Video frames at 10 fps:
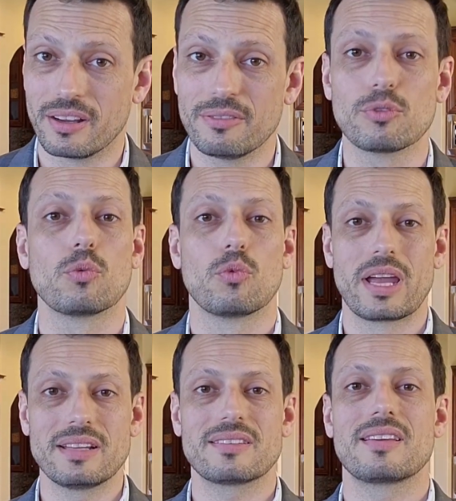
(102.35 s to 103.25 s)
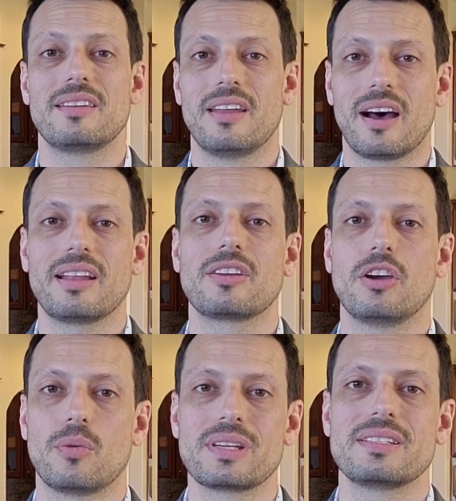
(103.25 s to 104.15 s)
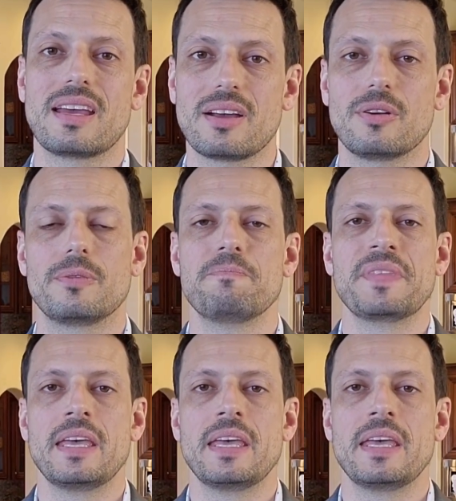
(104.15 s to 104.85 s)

of rates not going down.